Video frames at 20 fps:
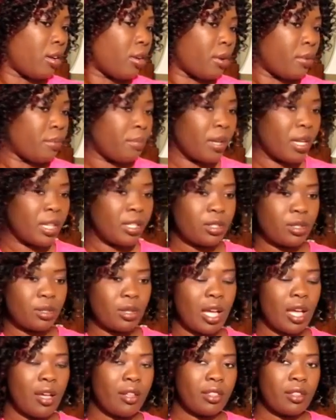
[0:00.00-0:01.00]
compared to
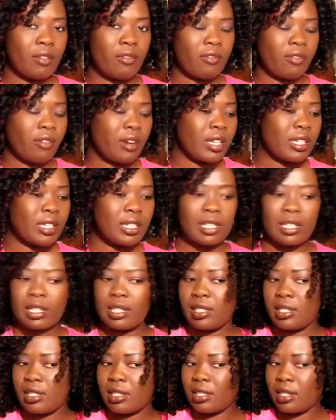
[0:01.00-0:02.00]
how the front
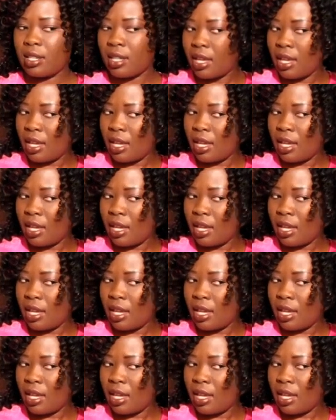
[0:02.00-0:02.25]
is.